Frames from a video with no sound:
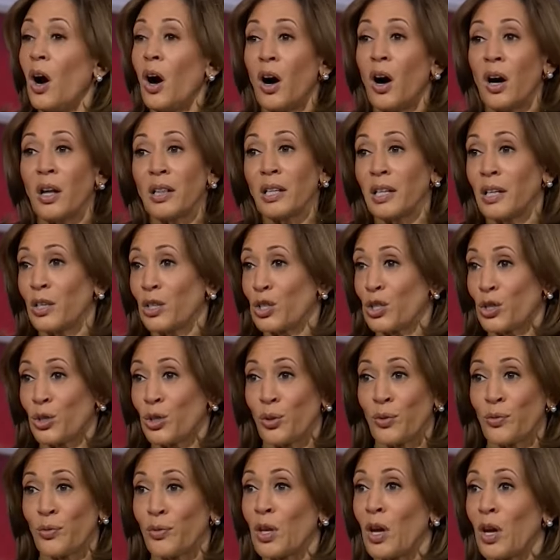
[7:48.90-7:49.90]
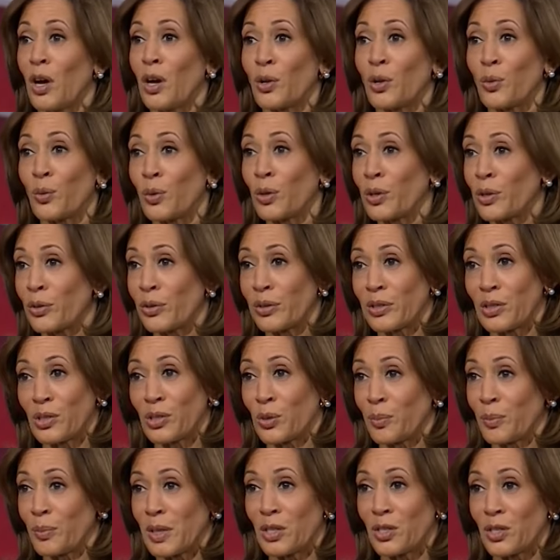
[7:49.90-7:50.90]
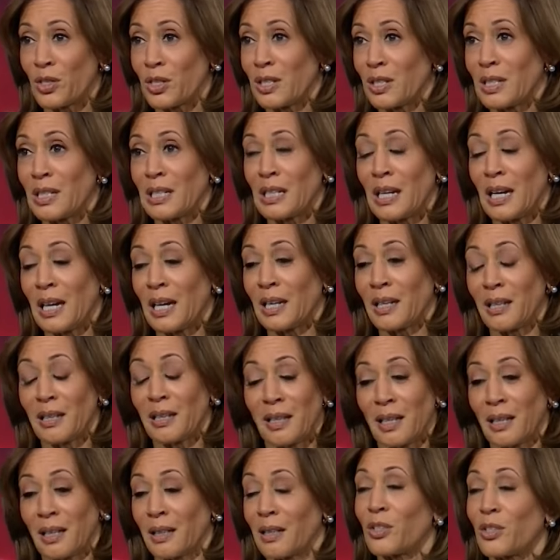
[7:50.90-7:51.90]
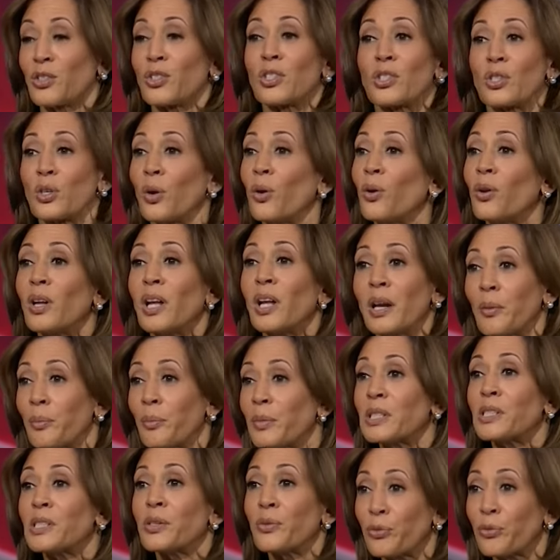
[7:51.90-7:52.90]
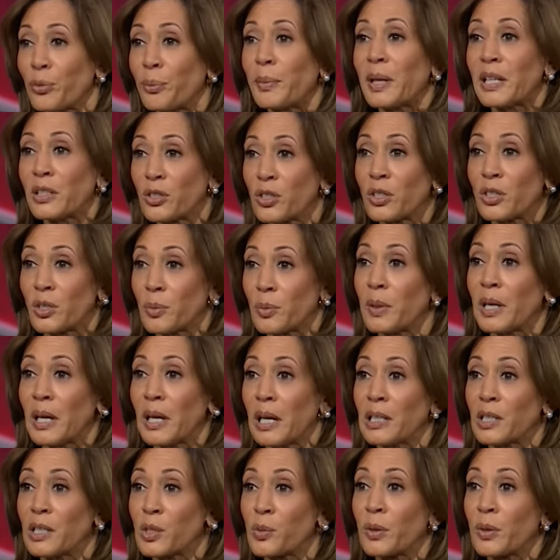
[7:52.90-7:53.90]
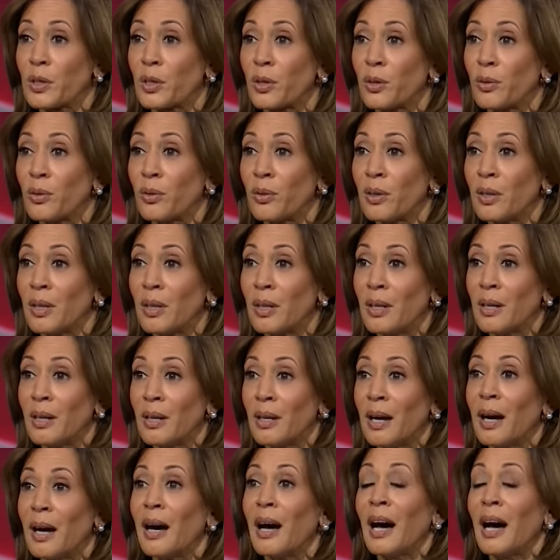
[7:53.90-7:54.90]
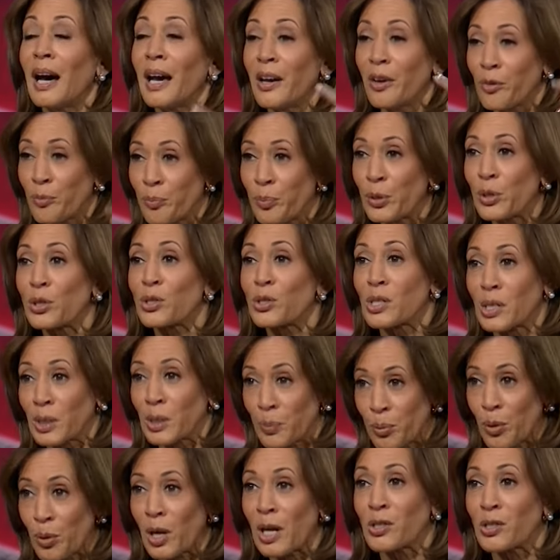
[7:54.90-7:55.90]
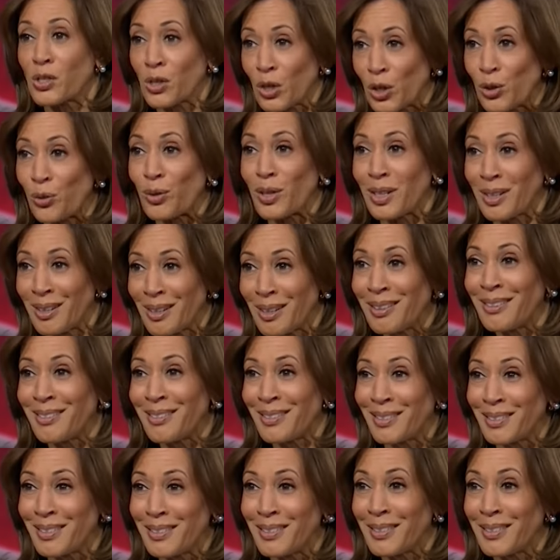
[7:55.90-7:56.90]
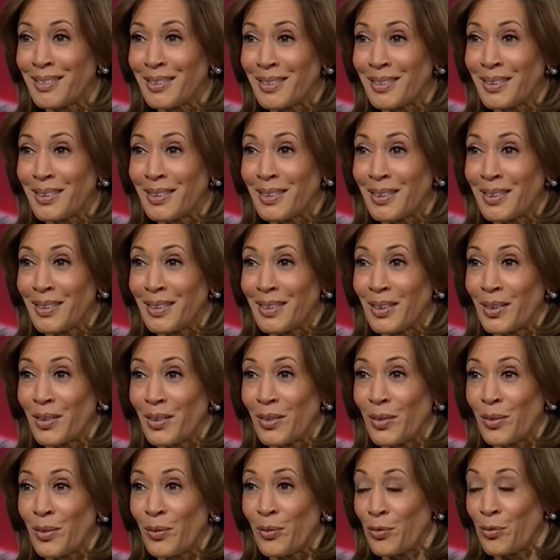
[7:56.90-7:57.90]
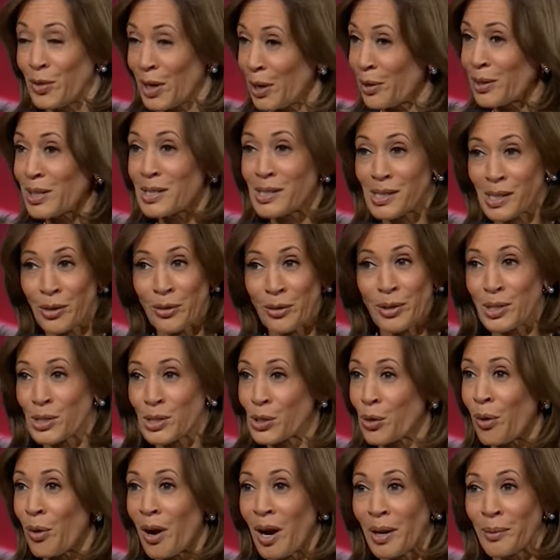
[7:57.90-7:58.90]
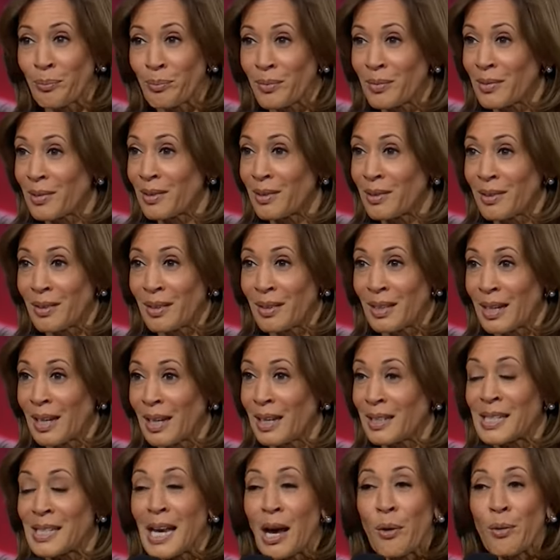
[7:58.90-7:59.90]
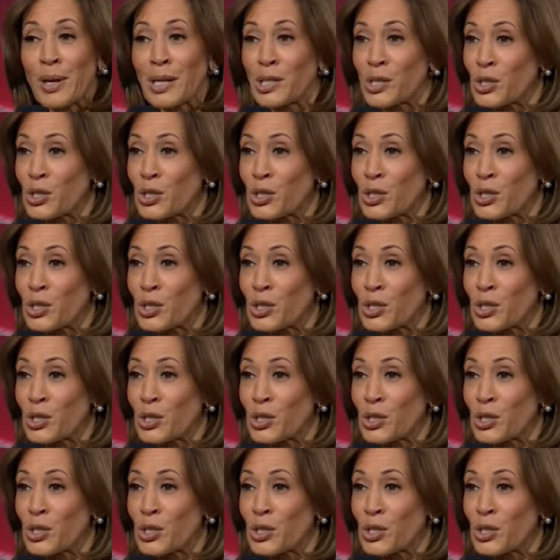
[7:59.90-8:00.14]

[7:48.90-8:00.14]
On the issue of law and order, as you mentioned, I think there's just a whole lot of misinformation, to be honest with you. I have personally prosecuted very serious crime. It's how I